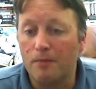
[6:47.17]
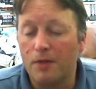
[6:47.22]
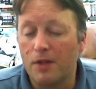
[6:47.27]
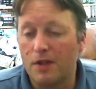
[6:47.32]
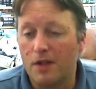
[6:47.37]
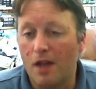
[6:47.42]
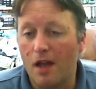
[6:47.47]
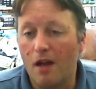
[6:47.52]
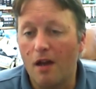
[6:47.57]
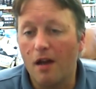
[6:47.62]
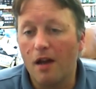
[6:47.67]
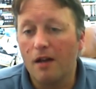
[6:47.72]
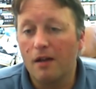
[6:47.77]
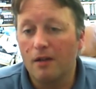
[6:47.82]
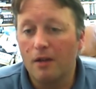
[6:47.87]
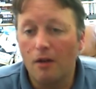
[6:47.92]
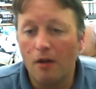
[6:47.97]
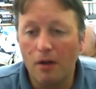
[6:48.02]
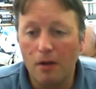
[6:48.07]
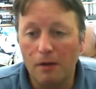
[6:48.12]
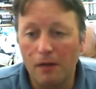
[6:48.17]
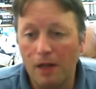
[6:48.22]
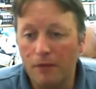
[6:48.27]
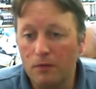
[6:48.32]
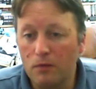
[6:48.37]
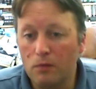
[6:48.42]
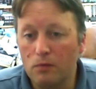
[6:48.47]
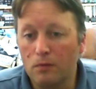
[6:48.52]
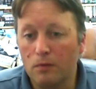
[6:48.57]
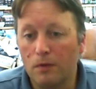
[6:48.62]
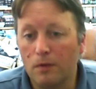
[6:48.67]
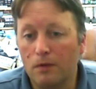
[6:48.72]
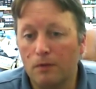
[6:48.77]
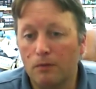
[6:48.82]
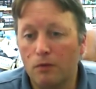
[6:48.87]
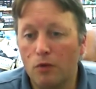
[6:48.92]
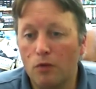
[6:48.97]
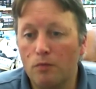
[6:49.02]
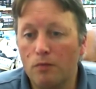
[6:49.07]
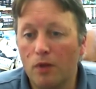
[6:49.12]
tower, going level
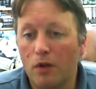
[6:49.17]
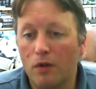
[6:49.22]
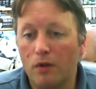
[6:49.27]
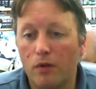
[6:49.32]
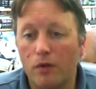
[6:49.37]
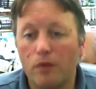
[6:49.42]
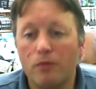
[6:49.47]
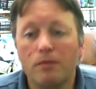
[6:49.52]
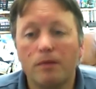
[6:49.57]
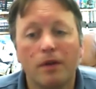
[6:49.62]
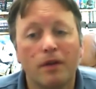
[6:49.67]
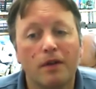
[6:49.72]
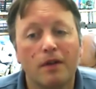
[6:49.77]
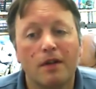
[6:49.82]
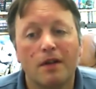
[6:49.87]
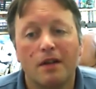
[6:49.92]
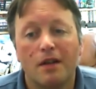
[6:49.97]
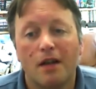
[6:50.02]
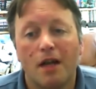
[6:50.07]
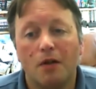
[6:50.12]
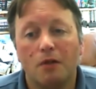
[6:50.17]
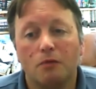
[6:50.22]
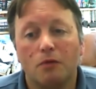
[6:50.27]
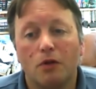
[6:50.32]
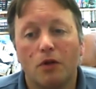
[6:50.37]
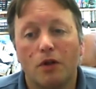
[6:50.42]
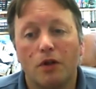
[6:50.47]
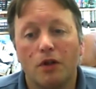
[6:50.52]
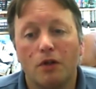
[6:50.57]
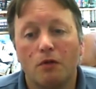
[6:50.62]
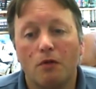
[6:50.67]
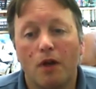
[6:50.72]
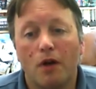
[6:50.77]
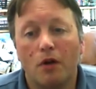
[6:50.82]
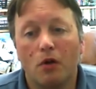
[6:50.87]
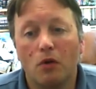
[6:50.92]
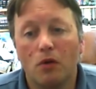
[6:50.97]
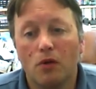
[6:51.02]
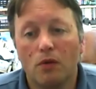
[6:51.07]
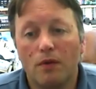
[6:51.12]
room by room, and working your
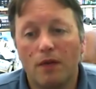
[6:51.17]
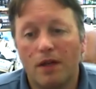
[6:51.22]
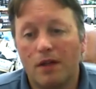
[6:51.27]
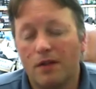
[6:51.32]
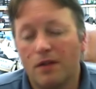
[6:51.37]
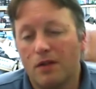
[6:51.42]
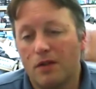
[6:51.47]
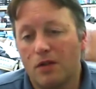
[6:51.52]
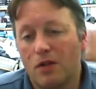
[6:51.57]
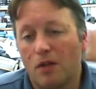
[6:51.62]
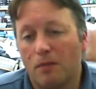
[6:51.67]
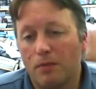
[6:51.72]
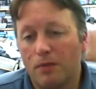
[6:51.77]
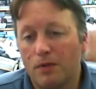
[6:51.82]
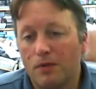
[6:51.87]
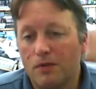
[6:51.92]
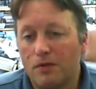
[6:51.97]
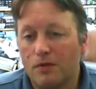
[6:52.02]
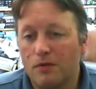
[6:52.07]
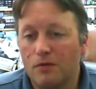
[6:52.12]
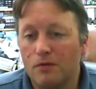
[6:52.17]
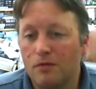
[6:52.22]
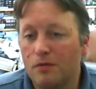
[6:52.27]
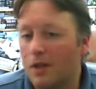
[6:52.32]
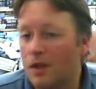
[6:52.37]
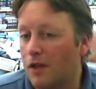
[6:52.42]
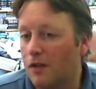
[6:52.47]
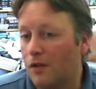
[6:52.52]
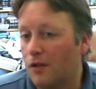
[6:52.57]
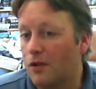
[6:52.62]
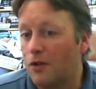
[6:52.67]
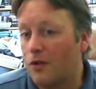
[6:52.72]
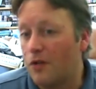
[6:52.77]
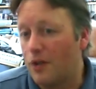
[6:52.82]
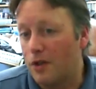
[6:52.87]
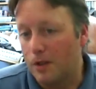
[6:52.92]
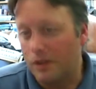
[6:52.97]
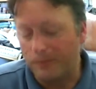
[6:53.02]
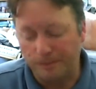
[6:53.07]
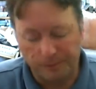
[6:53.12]
way all the way to the top to get to the
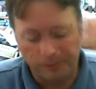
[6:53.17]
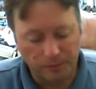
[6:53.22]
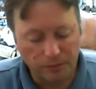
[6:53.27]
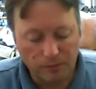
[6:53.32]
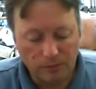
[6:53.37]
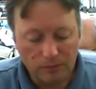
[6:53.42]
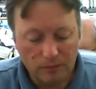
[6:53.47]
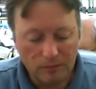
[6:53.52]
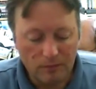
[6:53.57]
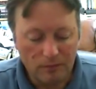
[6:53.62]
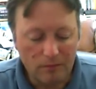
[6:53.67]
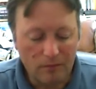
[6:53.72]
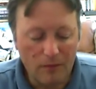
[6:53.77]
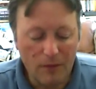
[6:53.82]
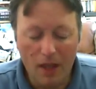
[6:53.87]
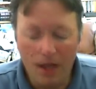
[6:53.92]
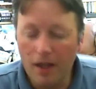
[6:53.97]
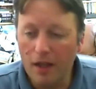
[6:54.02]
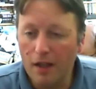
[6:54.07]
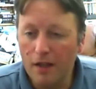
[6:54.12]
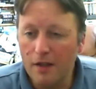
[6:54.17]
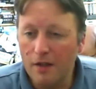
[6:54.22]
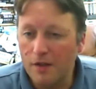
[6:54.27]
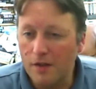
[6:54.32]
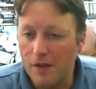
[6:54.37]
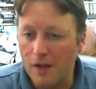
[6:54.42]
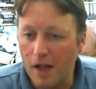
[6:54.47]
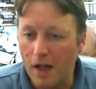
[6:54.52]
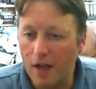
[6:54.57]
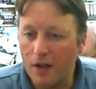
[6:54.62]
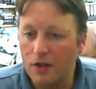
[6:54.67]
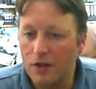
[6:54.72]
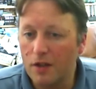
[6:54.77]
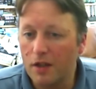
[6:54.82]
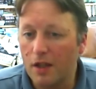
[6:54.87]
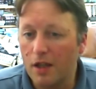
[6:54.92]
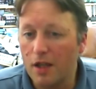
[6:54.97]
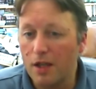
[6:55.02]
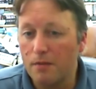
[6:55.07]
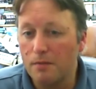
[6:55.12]
treasure. And it's an
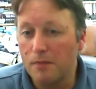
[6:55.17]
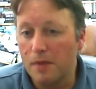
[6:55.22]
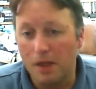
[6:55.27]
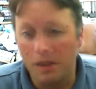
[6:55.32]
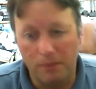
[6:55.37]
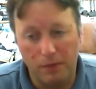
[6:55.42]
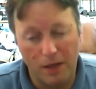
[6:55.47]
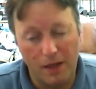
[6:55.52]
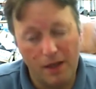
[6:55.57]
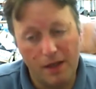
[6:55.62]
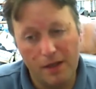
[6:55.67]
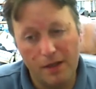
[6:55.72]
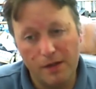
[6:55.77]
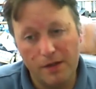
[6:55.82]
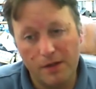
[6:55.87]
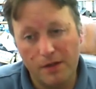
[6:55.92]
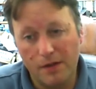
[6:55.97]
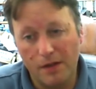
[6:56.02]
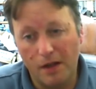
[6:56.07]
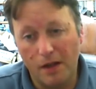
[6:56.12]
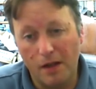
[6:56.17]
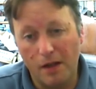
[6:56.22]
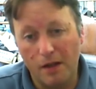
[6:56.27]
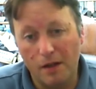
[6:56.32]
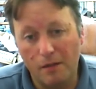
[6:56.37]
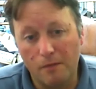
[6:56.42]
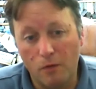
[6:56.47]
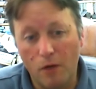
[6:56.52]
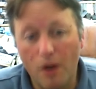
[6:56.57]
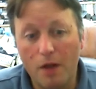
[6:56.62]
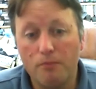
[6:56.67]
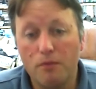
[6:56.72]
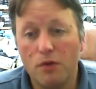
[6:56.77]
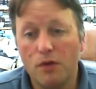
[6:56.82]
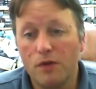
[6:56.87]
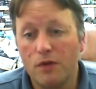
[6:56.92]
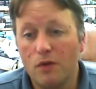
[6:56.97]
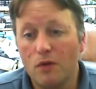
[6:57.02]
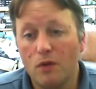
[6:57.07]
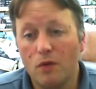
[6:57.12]
action game. It plays great
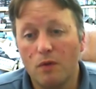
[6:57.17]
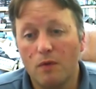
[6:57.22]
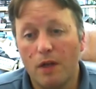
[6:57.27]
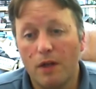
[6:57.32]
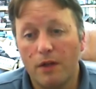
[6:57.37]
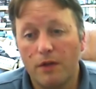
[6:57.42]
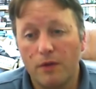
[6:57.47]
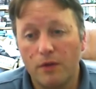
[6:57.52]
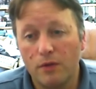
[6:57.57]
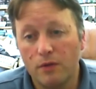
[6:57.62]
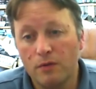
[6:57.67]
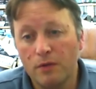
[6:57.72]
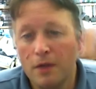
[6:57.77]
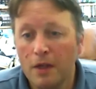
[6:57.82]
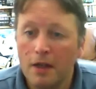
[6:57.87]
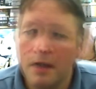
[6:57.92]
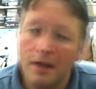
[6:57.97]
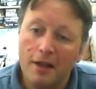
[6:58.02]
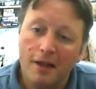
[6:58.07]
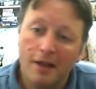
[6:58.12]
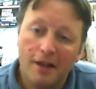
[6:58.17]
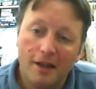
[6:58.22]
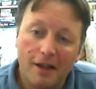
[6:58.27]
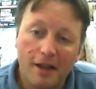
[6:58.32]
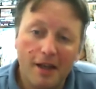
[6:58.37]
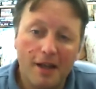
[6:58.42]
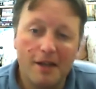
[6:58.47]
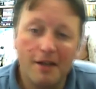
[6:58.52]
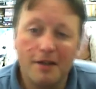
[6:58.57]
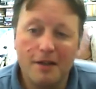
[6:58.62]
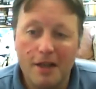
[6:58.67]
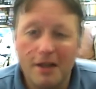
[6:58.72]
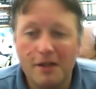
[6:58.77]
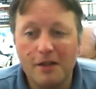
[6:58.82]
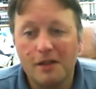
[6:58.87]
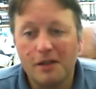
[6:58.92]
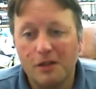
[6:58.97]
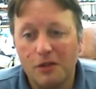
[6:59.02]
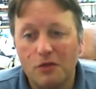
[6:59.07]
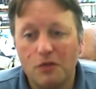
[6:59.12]
music all the way through. Can get
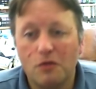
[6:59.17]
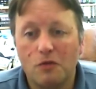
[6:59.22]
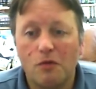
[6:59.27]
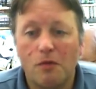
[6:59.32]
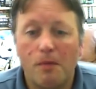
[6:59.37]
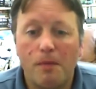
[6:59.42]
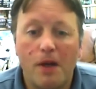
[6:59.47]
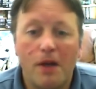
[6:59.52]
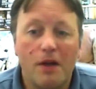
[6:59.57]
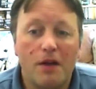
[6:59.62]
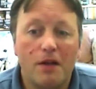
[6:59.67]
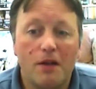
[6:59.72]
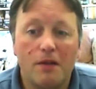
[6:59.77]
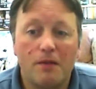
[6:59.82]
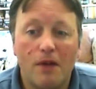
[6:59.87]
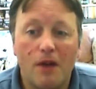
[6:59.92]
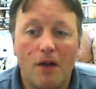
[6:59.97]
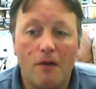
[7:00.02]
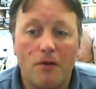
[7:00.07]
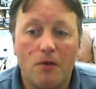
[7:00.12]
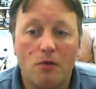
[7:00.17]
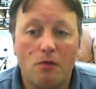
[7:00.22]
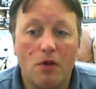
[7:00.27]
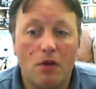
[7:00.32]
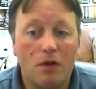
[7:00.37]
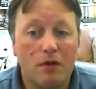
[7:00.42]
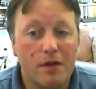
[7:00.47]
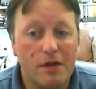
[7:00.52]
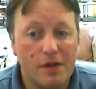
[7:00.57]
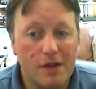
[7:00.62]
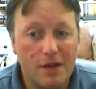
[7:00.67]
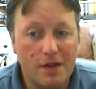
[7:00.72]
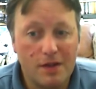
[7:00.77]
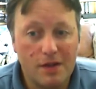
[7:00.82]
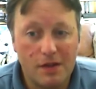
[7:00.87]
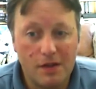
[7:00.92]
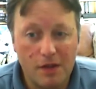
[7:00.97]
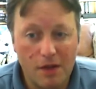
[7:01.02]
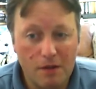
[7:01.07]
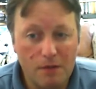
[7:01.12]
a little repetitive after a while because it is
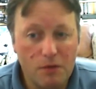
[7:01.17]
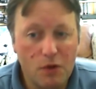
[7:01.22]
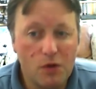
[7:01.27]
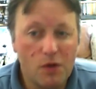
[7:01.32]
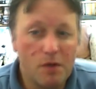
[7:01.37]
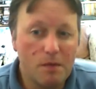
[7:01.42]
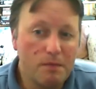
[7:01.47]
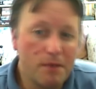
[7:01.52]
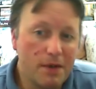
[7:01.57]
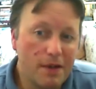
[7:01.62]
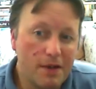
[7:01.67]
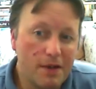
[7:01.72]
the same music, but